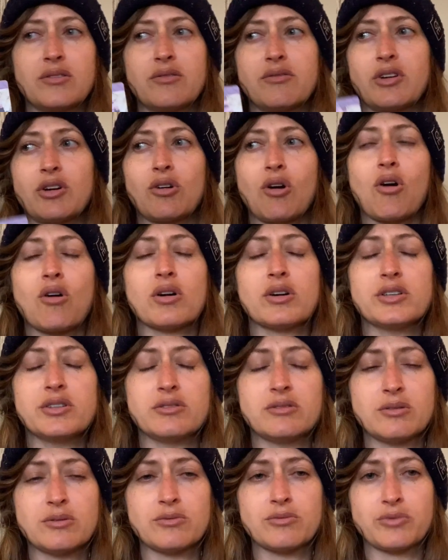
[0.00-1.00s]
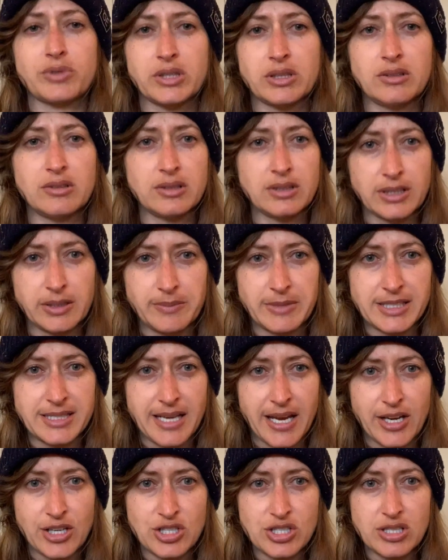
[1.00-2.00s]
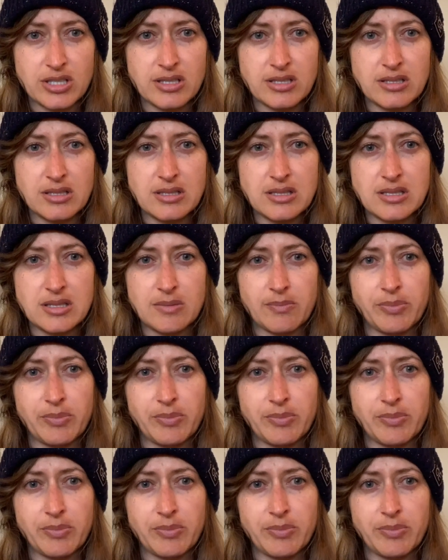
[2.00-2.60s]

there are no real limitations